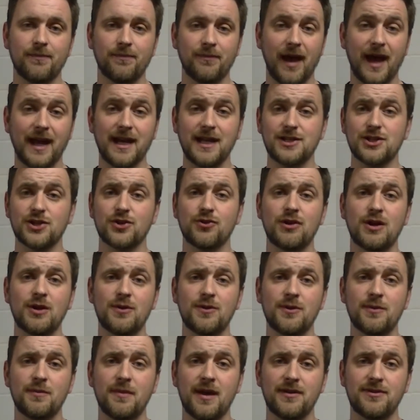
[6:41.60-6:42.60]
I disagreed
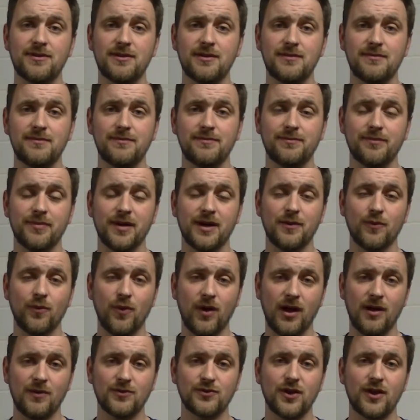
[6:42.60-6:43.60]
with the method, but
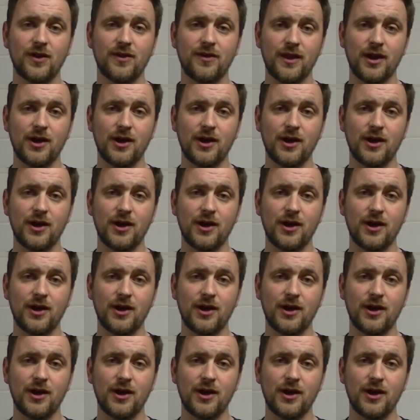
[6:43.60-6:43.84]
while I was on